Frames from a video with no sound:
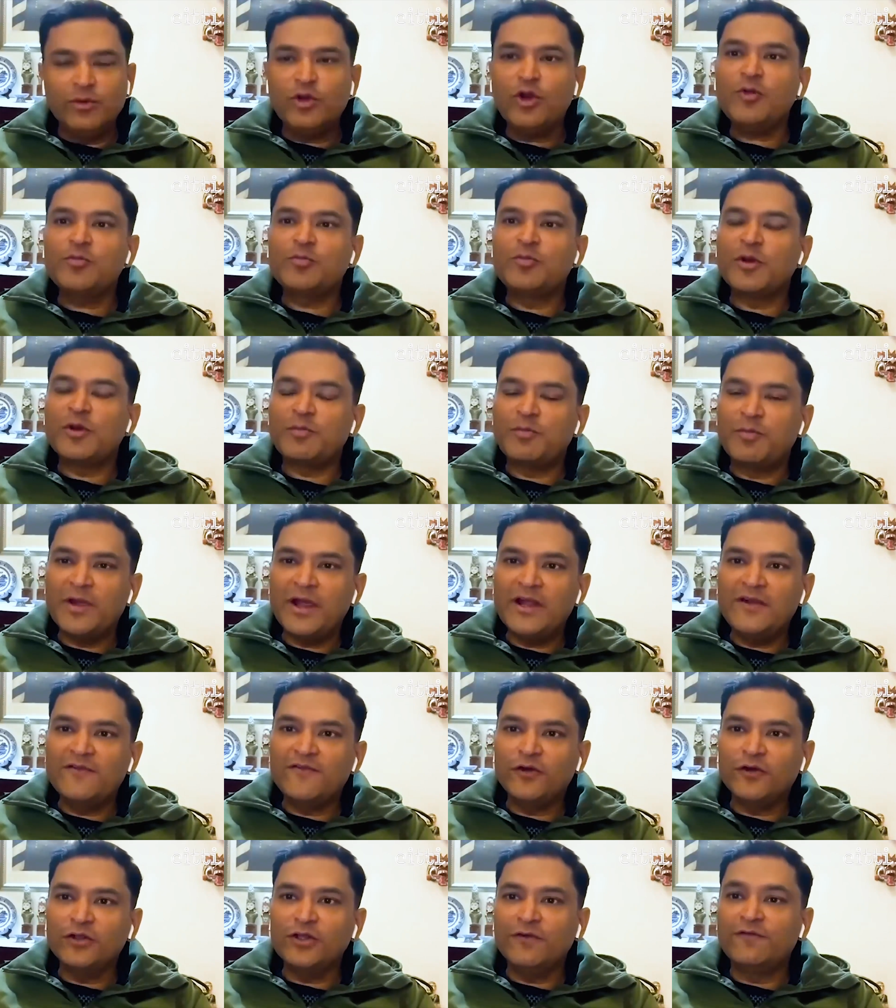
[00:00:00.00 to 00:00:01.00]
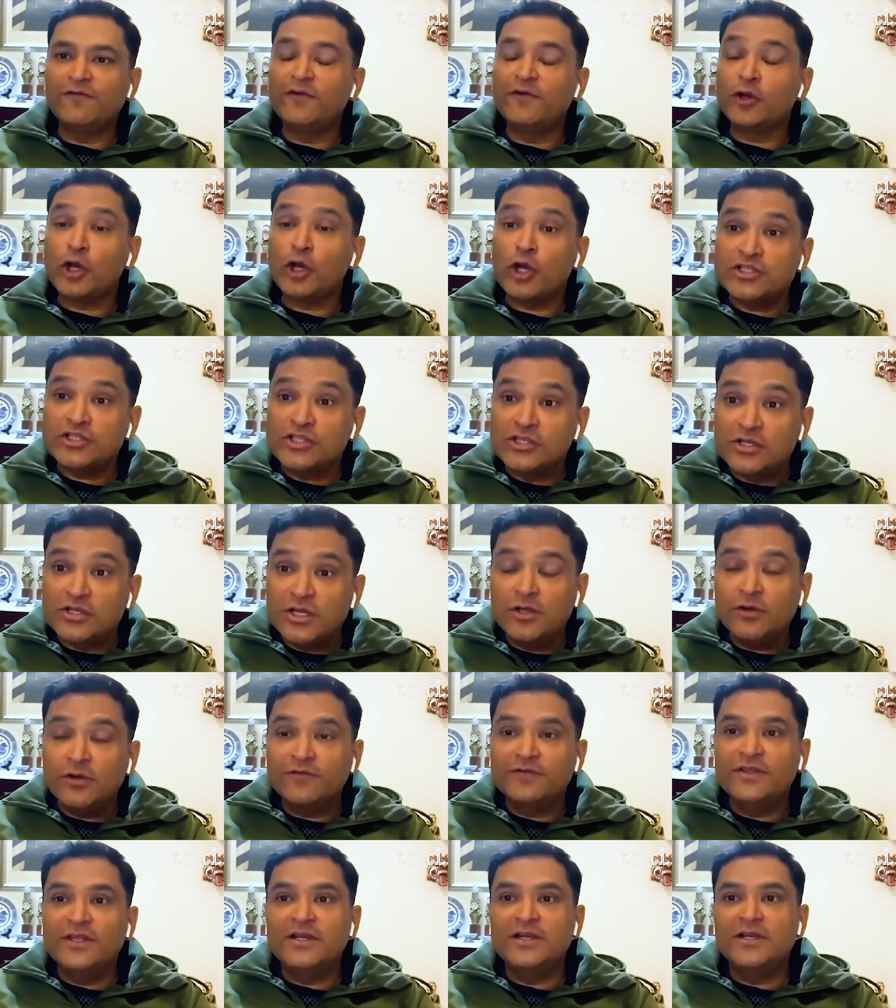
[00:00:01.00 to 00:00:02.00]
They were not prepared for the
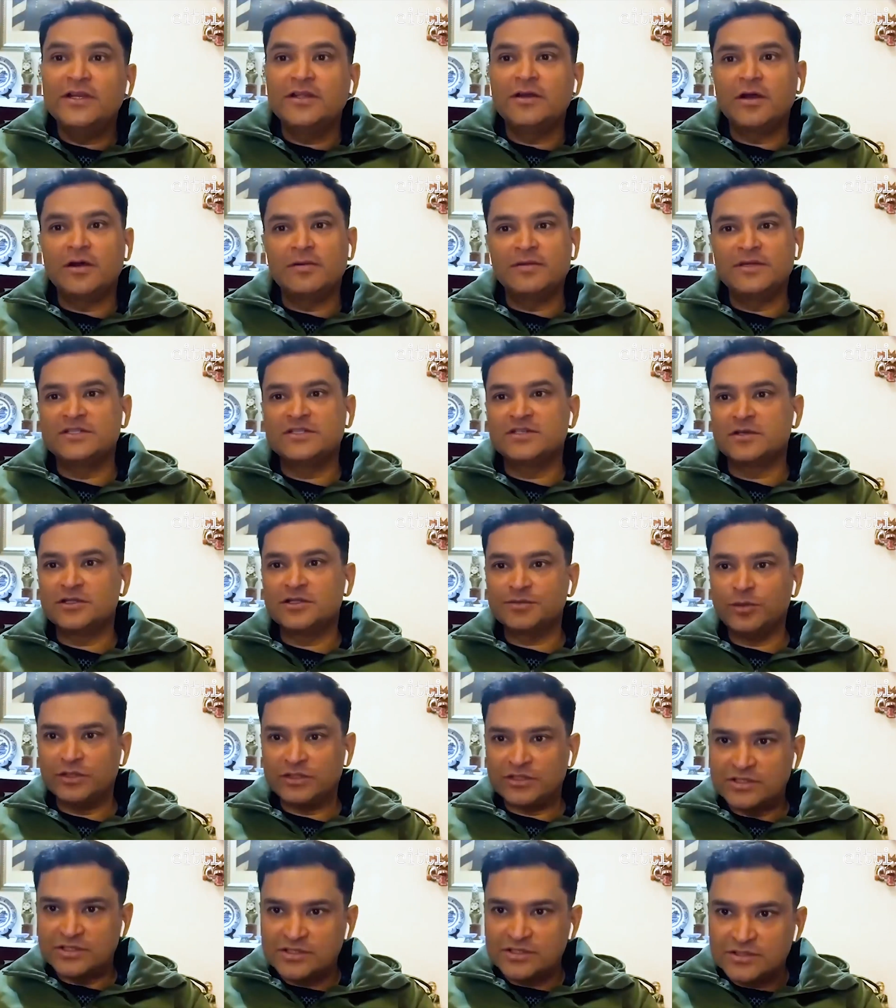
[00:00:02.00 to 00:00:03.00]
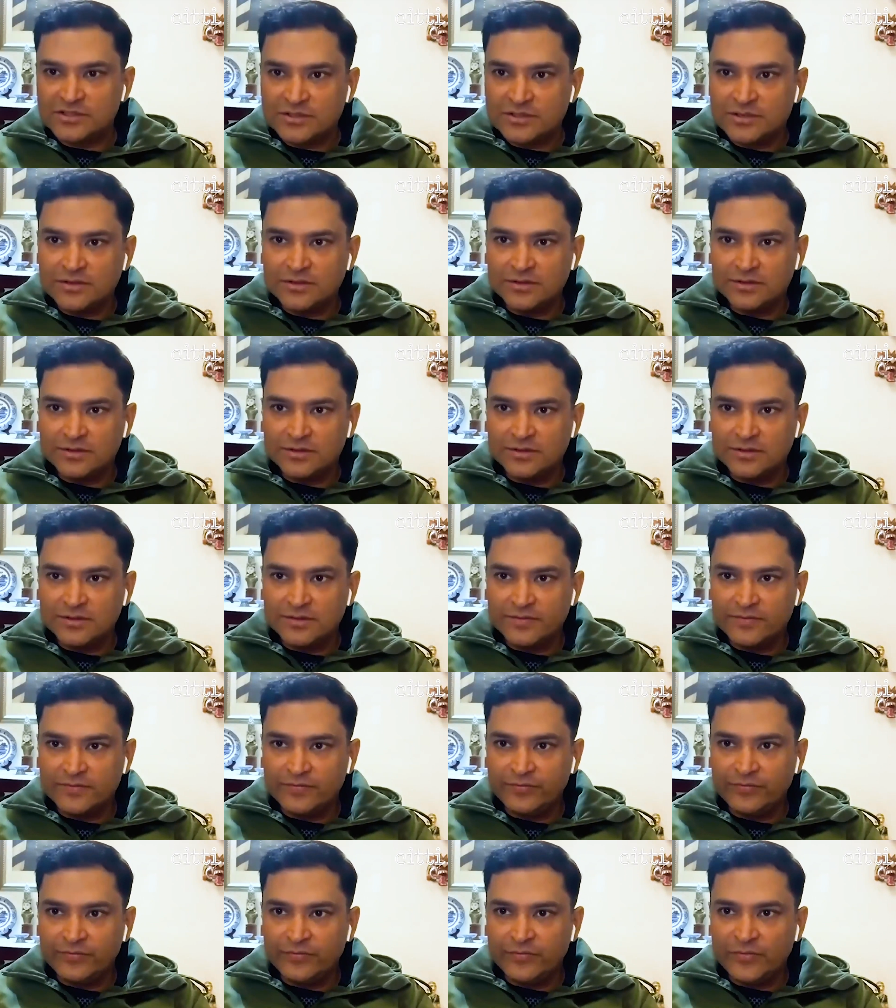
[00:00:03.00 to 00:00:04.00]
ferocity of the Indian Army's response.
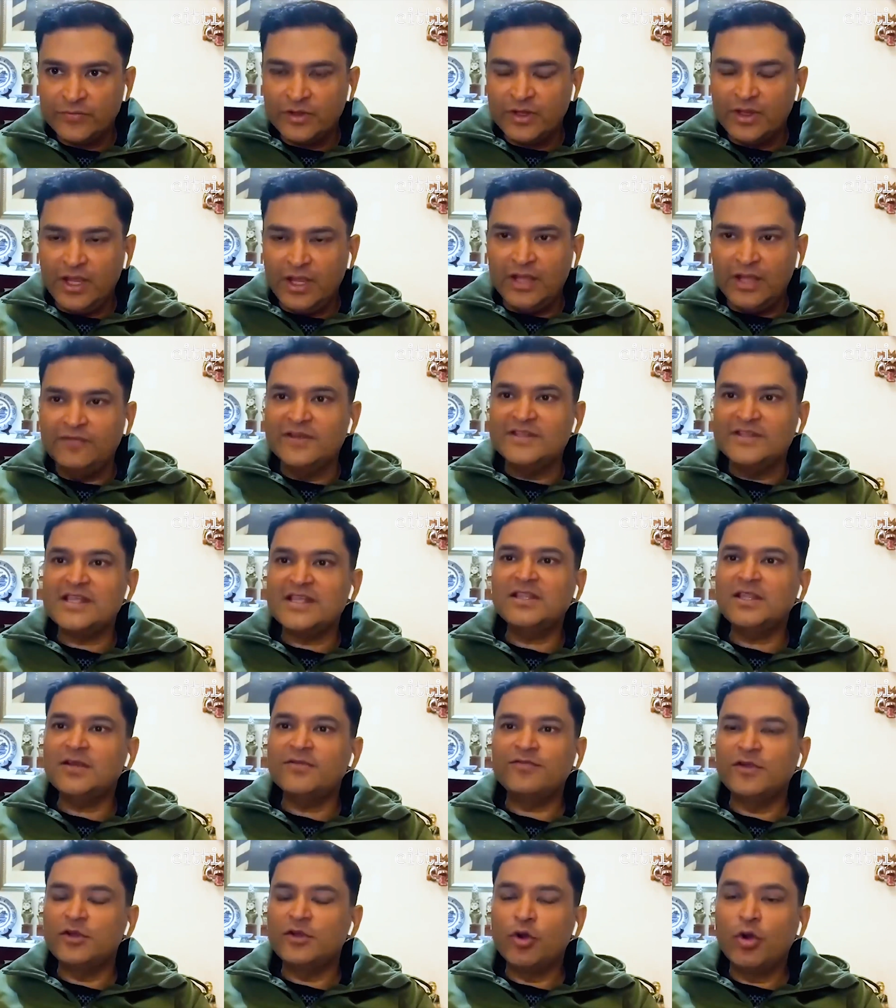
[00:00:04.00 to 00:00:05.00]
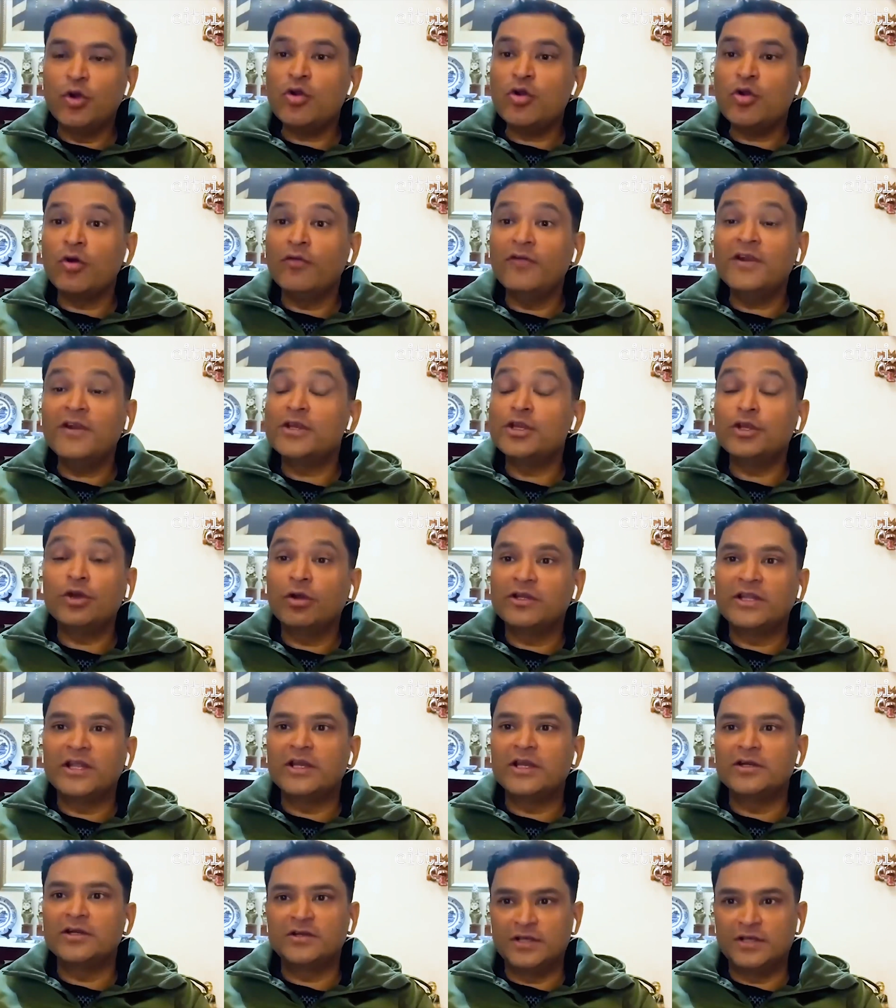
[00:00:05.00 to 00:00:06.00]
And we said that we don't covet
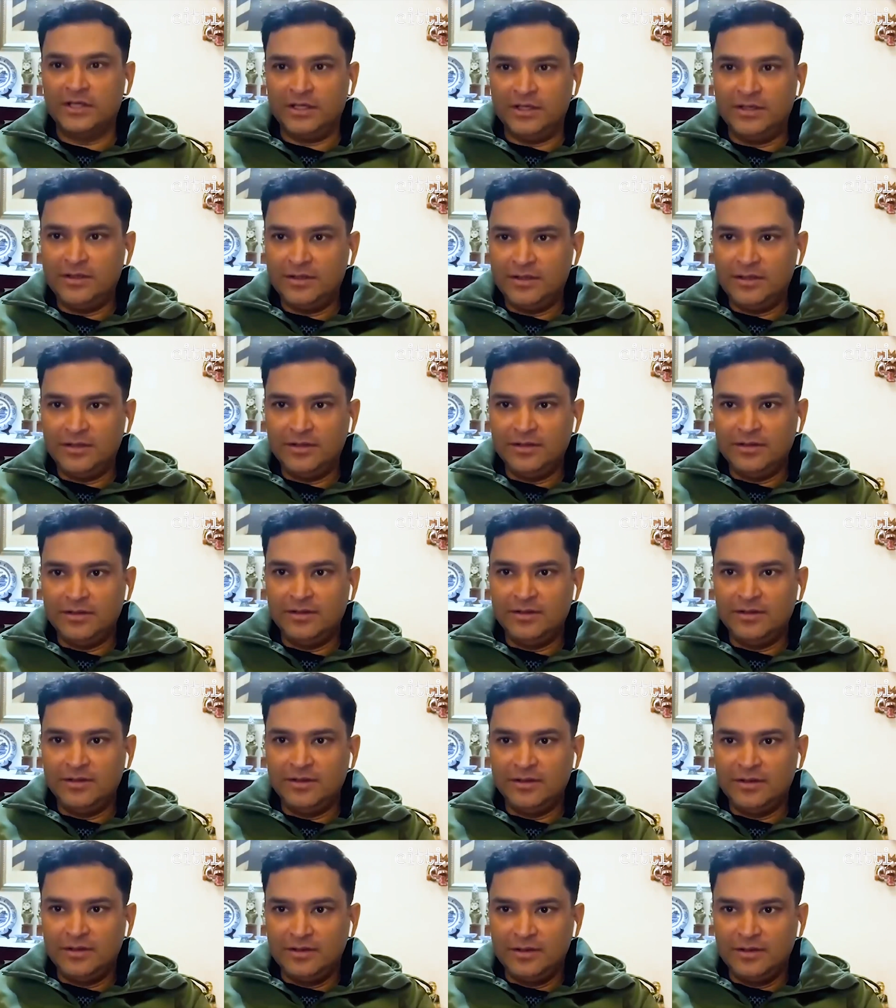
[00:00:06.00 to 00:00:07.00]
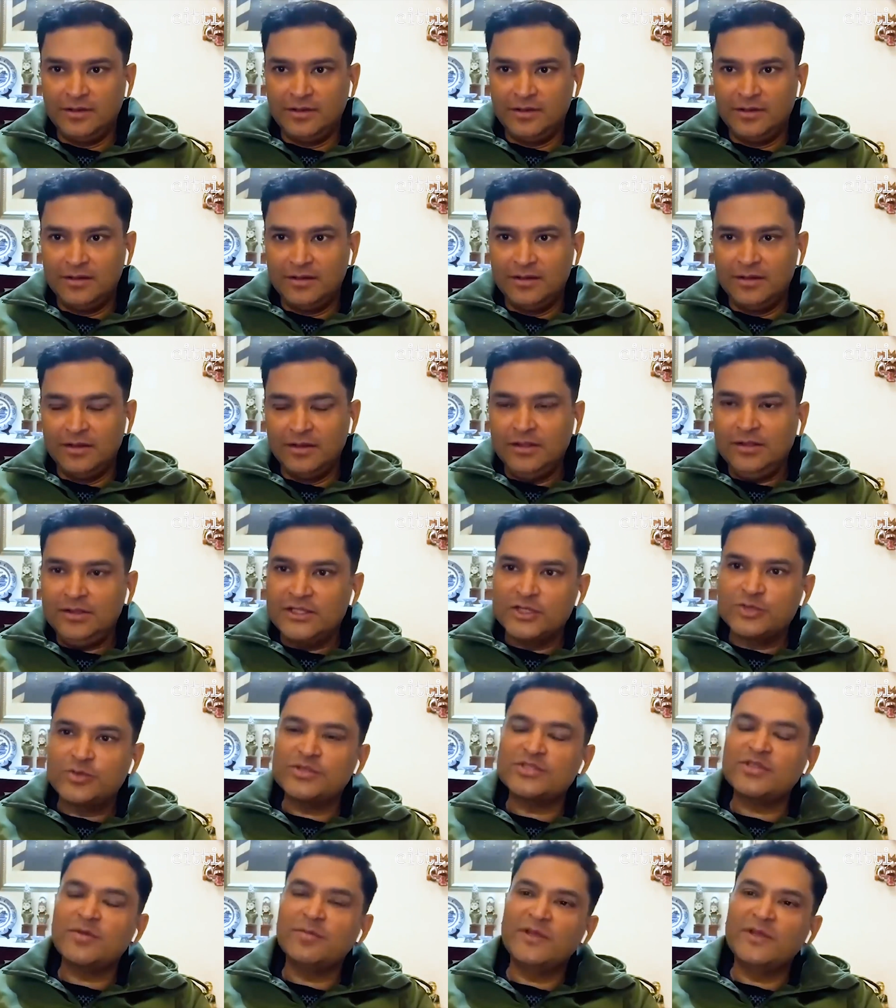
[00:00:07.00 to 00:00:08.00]
your territory.
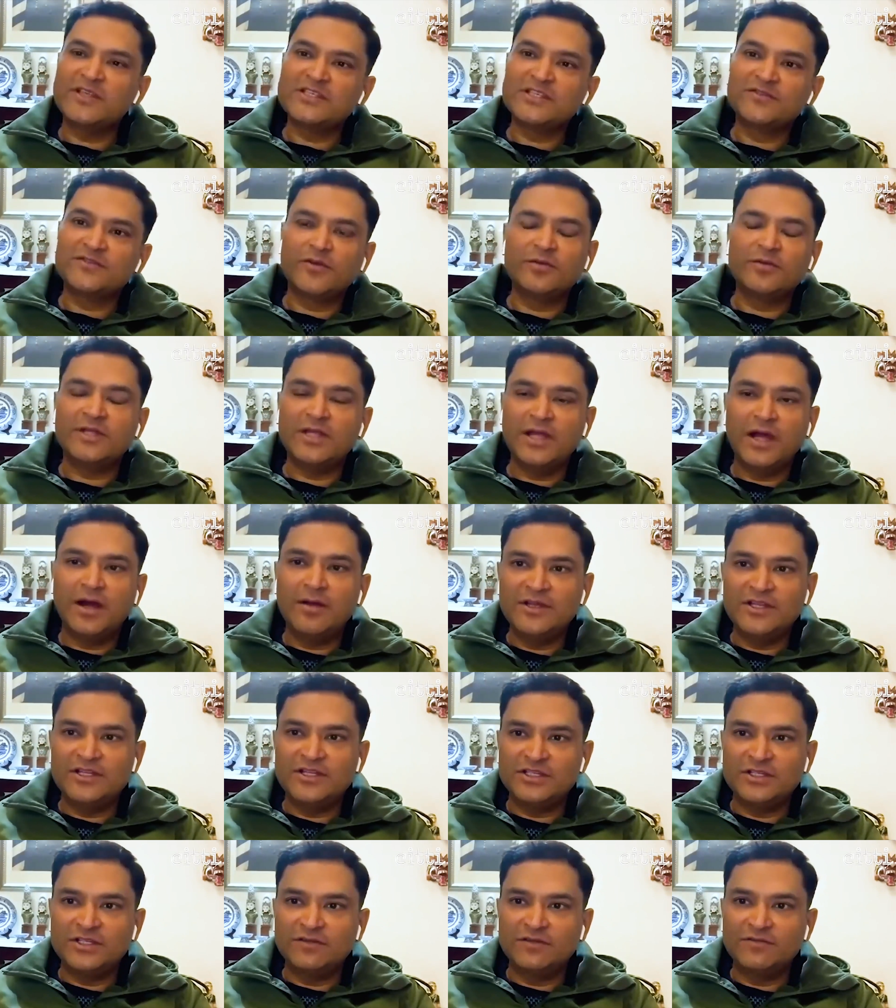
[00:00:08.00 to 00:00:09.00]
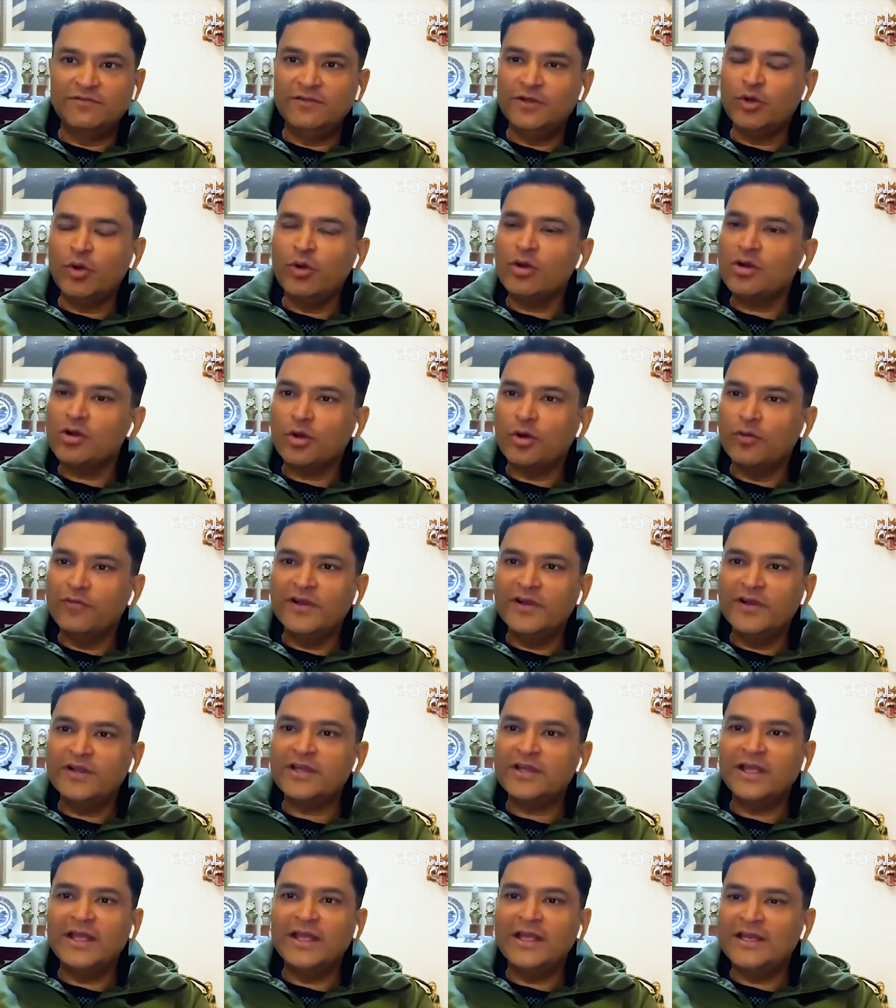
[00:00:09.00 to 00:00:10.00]
This was the message from the Army Chief. We don't
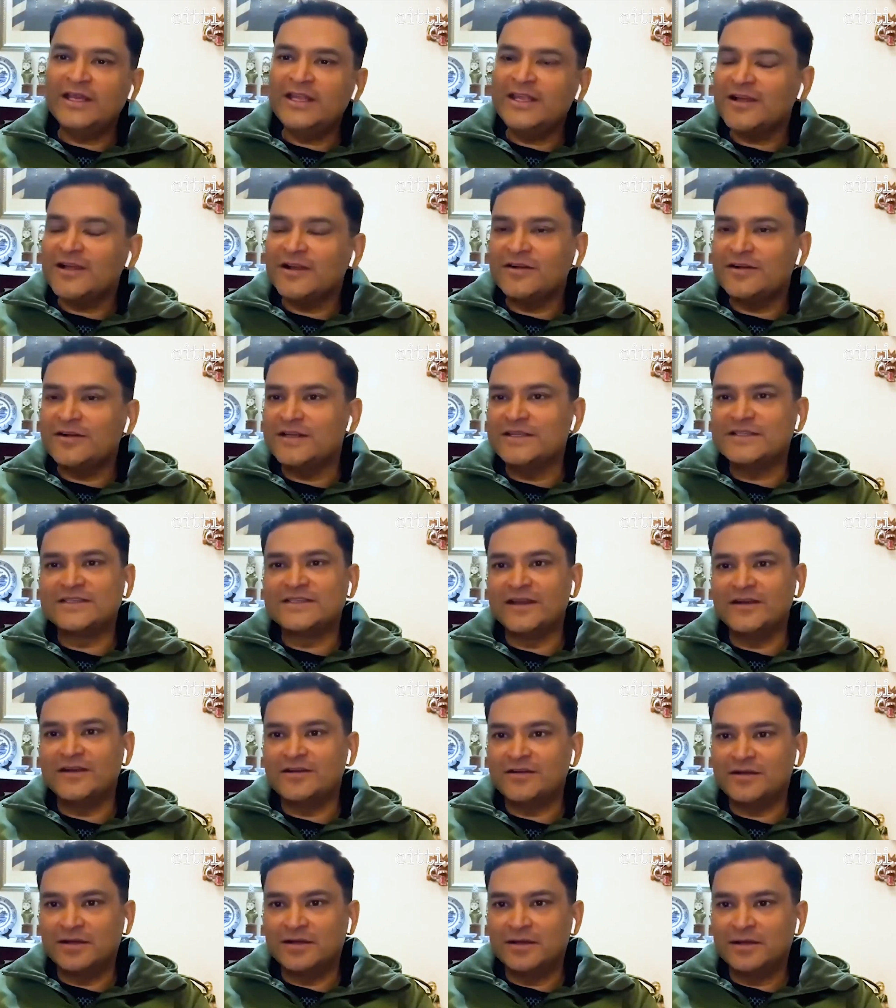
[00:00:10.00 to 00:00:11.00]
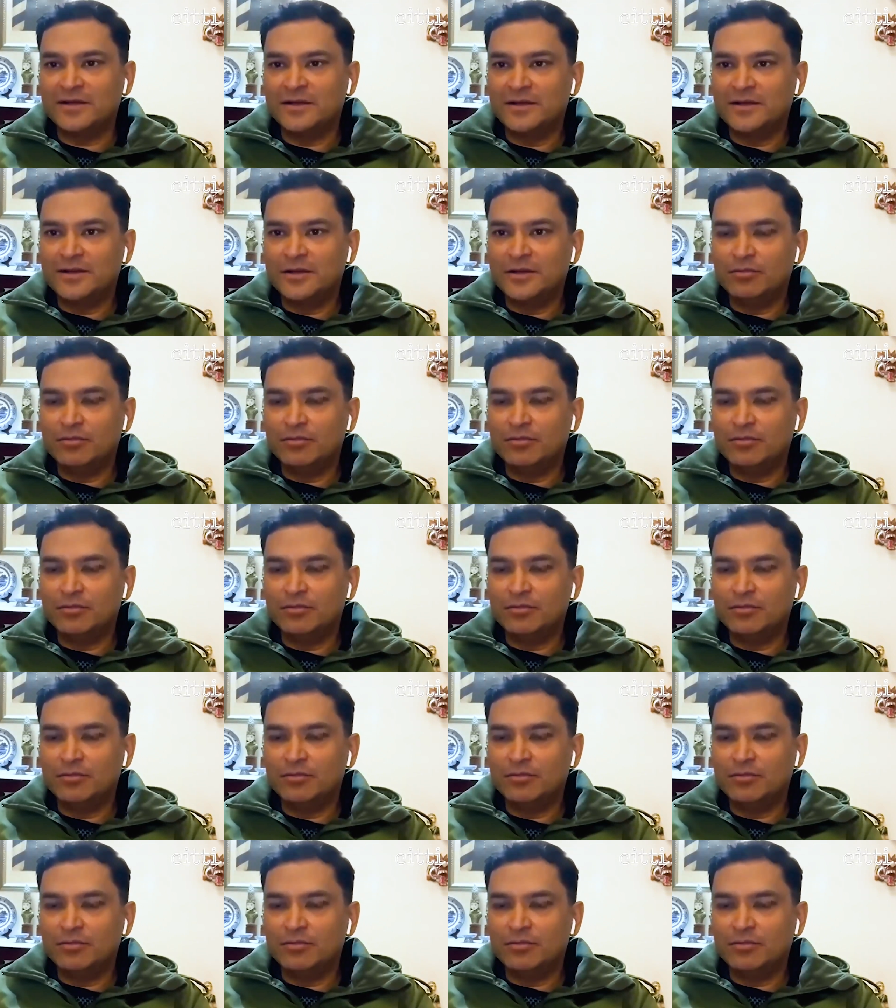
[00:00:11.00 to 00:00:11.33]
covet any country's territory.